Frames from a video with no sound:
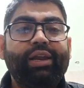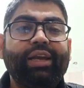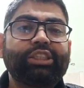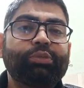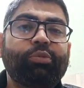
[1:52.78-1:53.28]

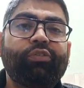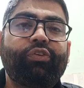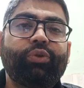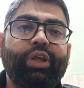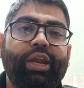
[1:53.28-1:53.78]
Let's
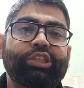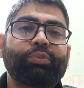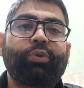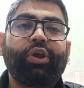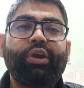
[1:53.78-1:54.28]
move to the next
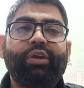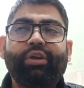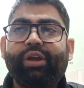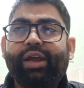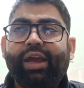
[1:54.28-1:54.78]
point.
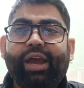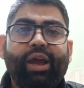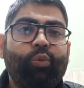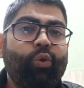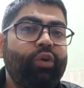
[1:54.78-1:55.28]

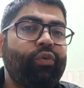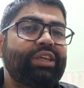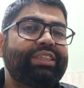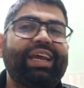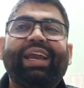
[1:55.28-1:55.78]
What
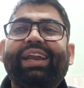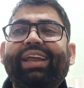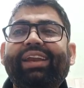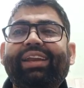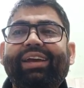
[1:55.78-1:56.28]
was the
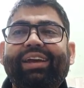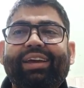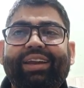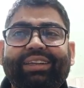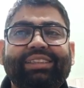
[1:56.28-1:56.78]
Indian
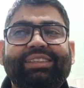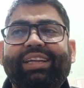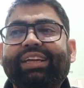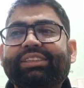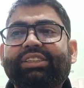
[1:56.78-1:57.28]

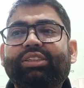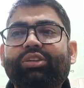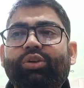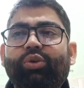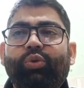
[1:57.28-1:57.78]
resistance
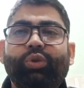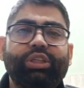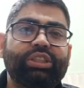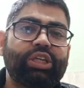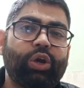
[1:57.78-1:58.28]
to
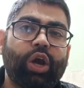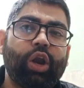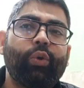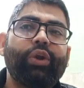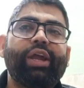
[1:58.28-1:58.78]
this
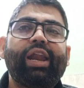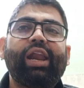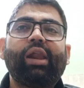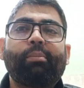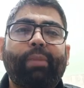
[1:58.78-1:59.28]

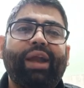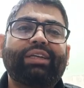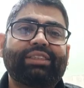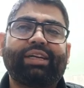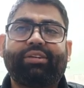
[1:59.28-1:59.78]
colonial
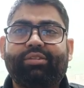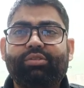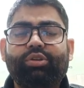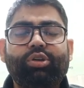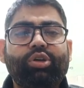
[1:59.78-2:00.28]
mindset?
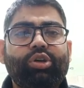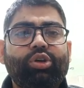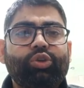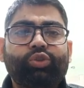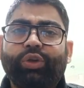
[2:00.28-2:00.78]

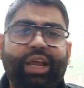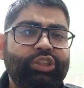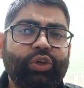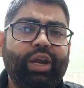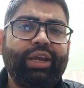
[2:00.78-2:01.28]
So,
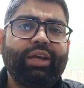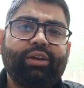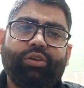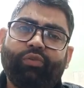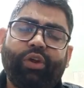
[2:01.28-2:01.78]

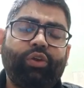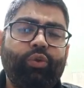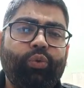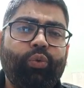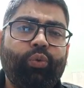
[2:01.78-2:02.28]
naturally, when
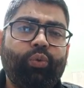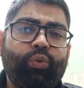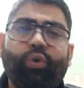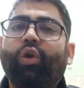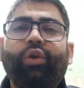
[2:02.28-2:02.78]
you
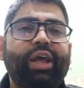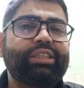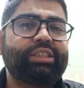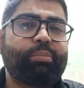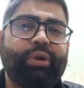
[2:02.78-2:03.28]

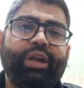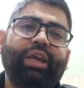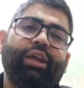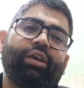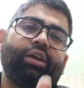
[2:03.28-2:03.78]
colonize somebody,